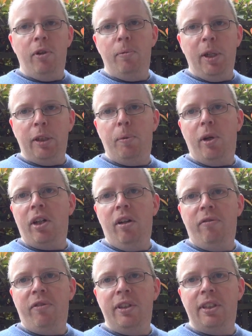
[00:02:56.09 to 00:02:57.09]
the Bilderberg
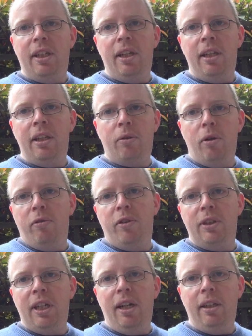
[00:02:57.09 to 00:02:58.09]
conference in the Grove
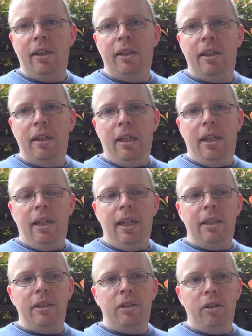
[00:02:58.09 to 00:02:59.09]
Hotel
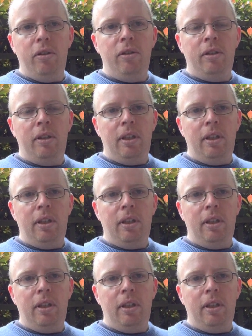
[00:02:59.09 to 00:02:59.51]
in June,